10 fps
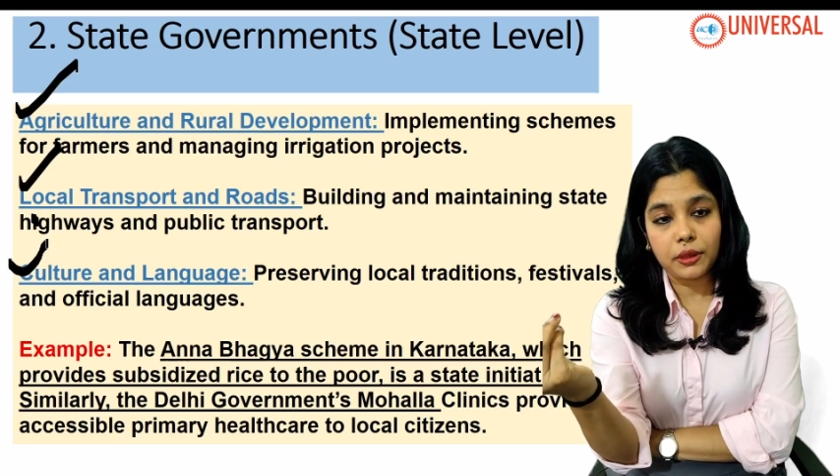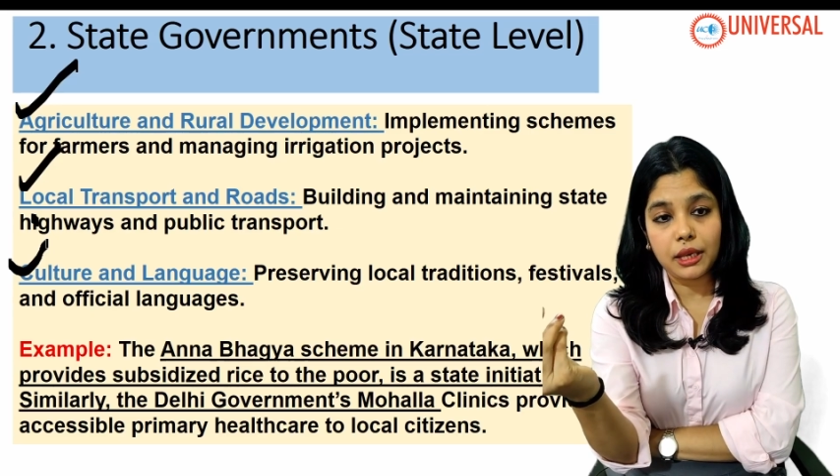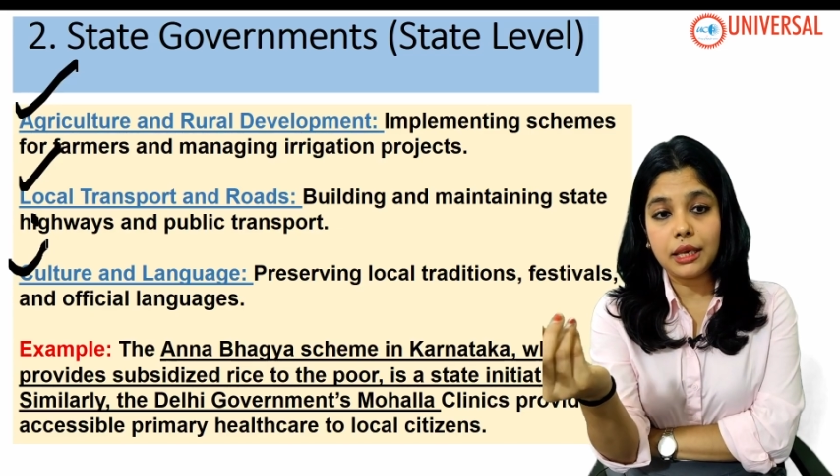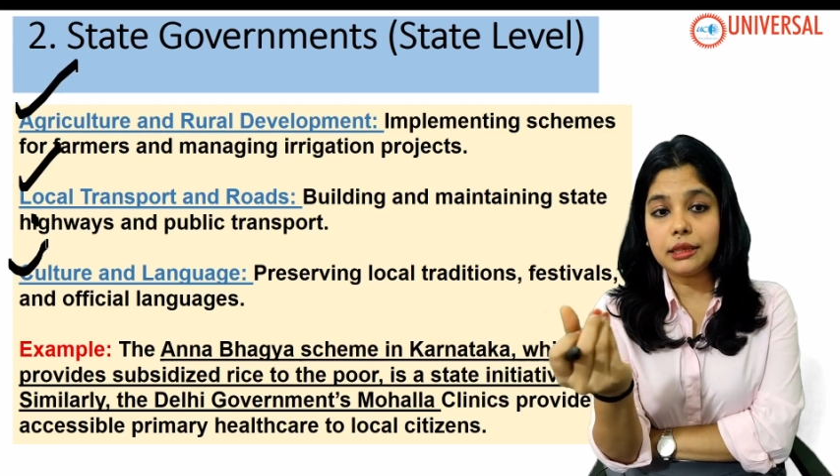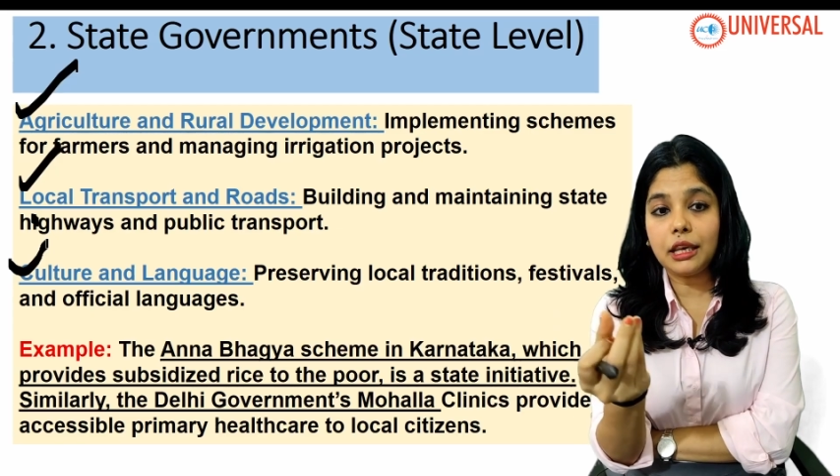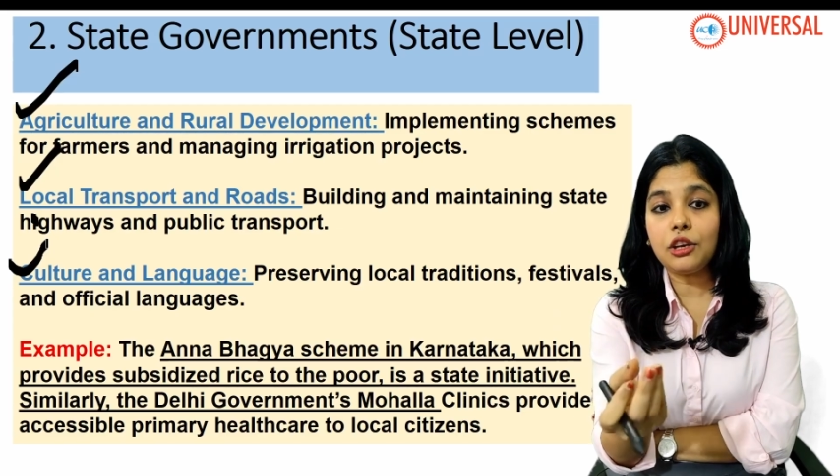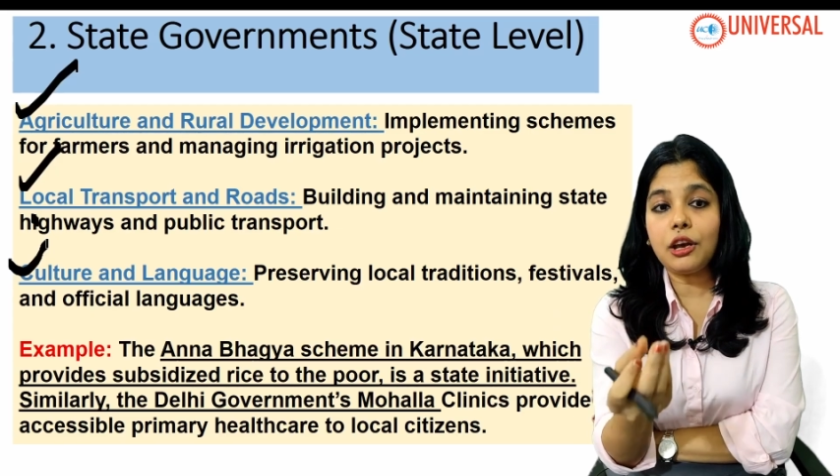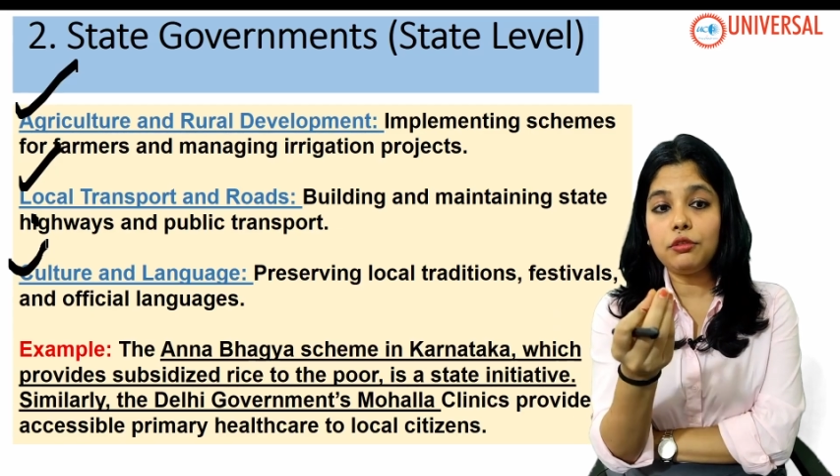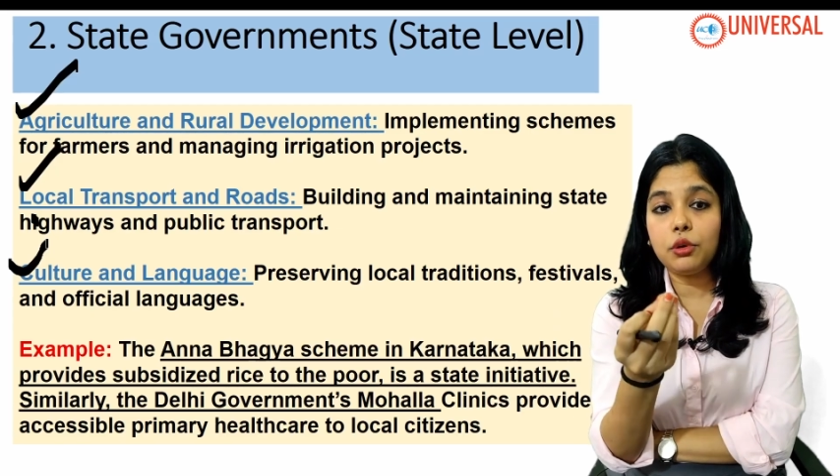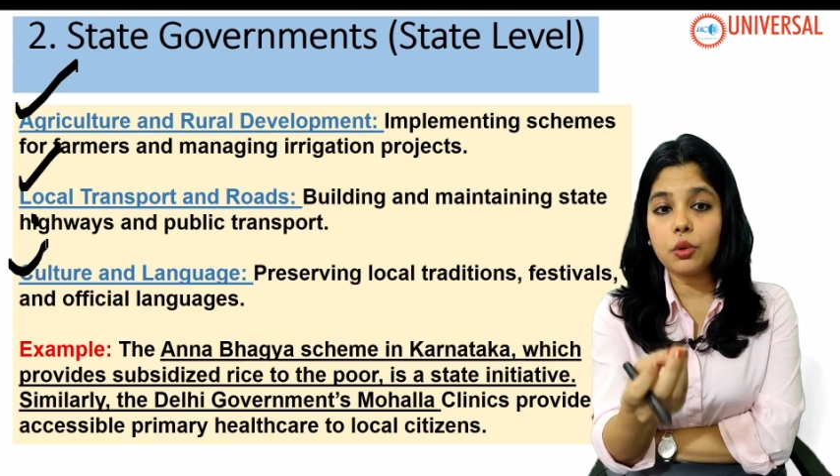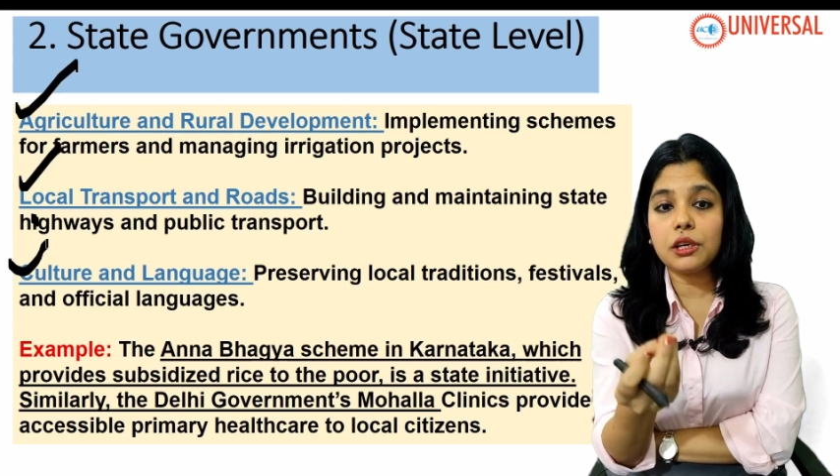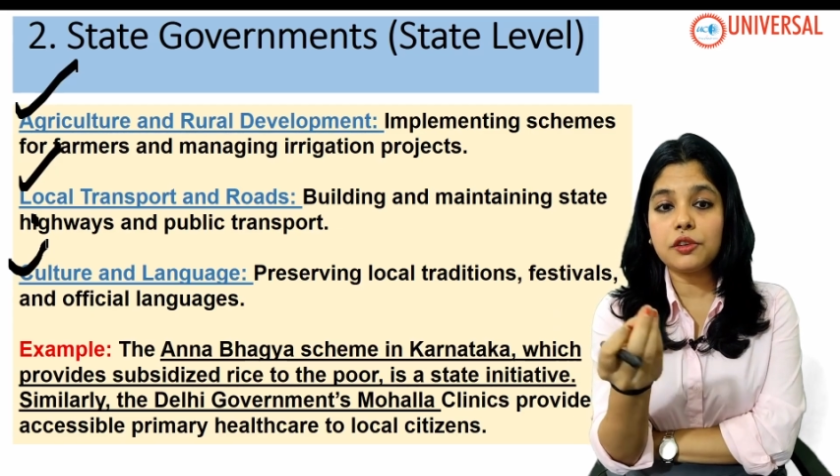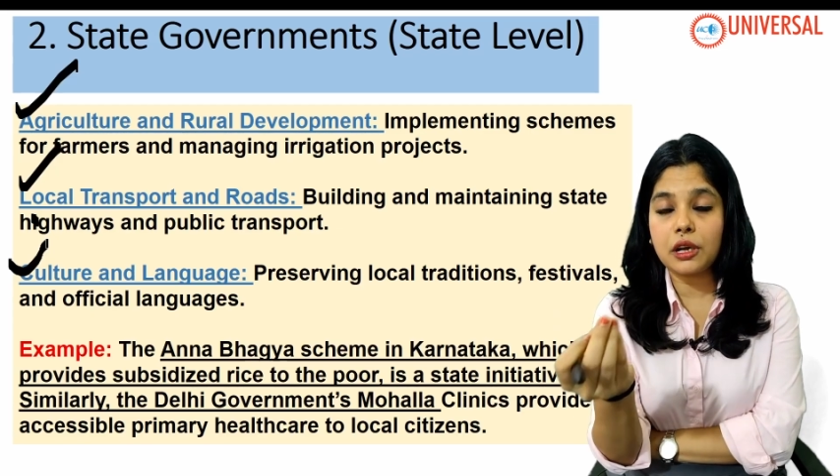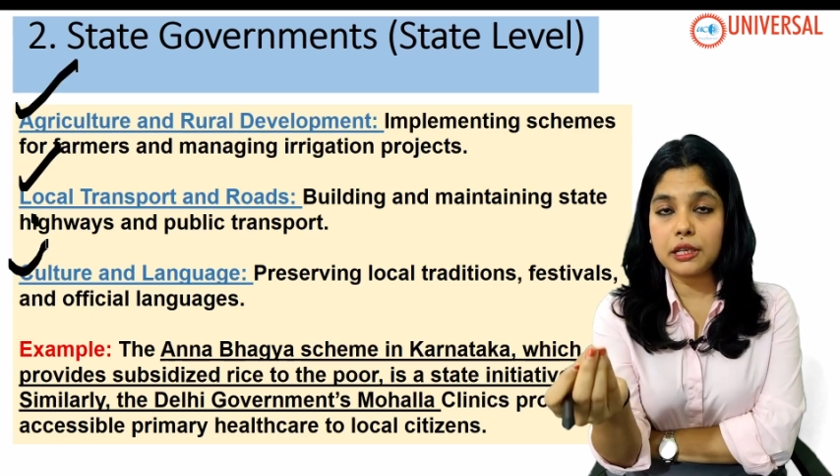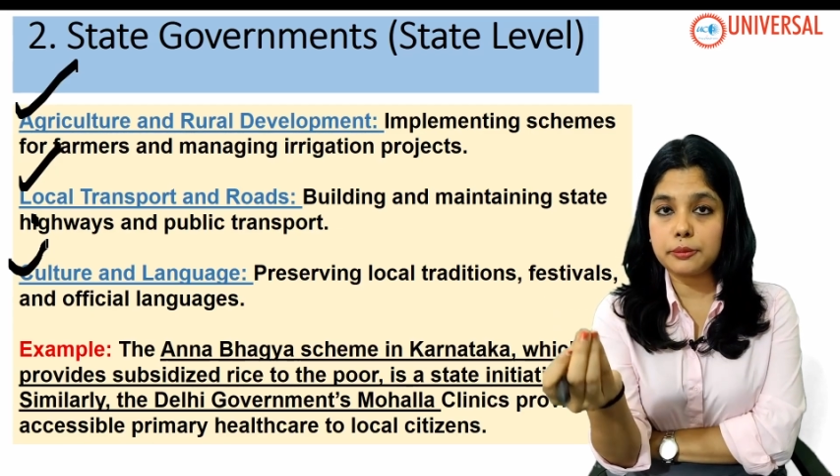Then you have local
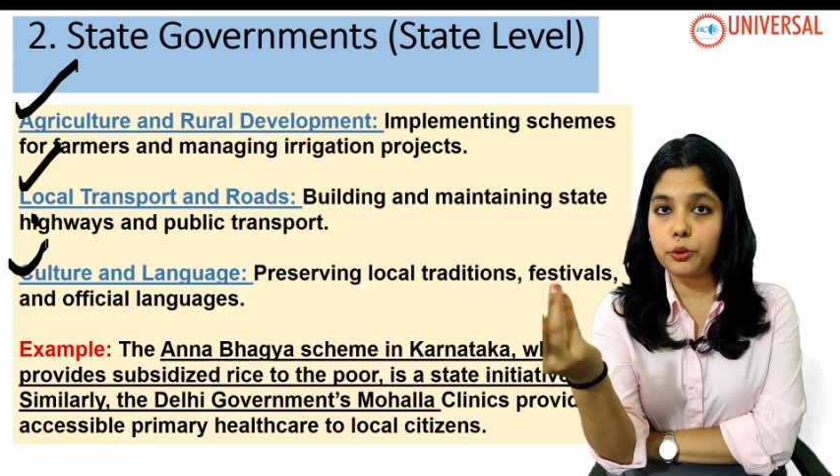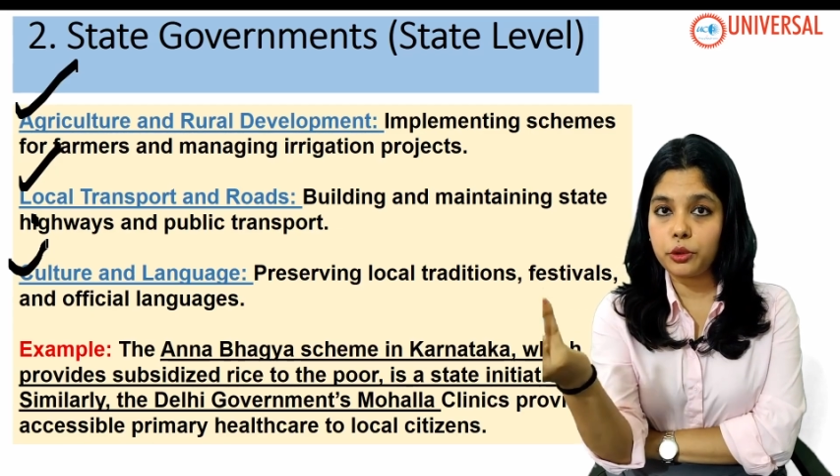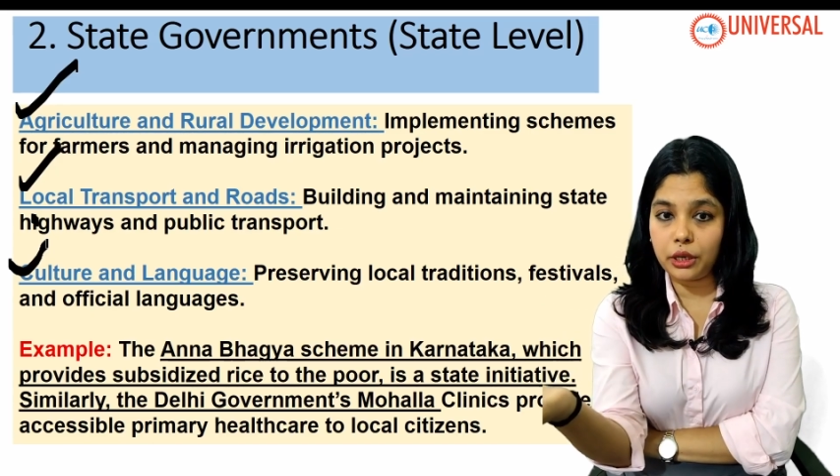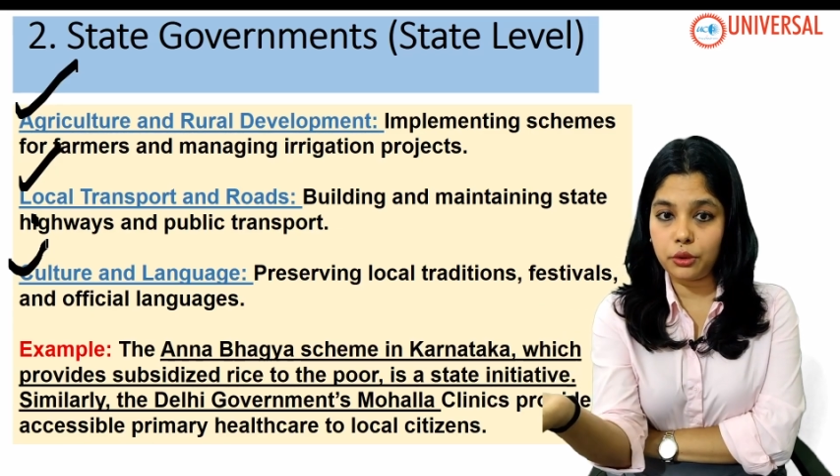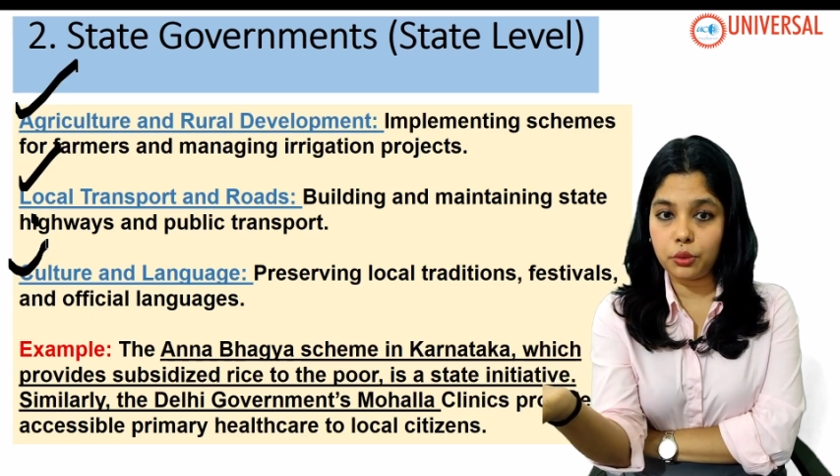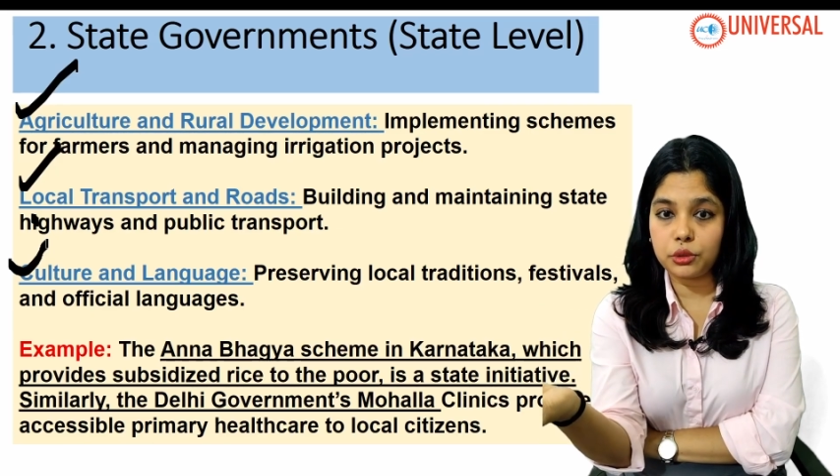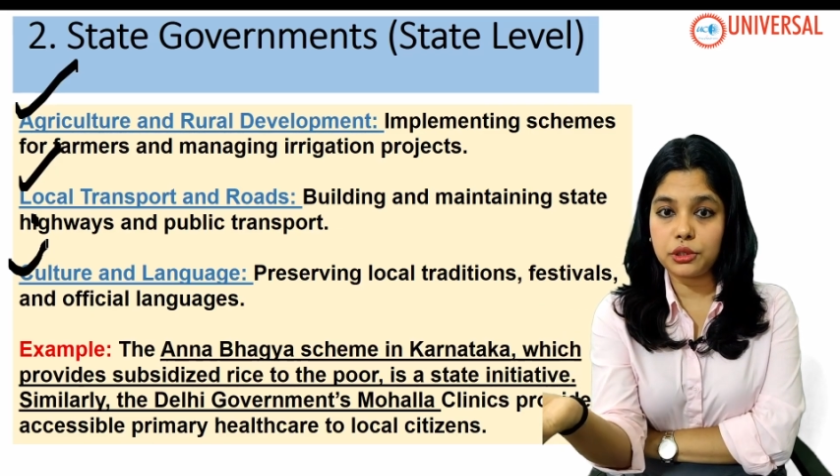transport and roads,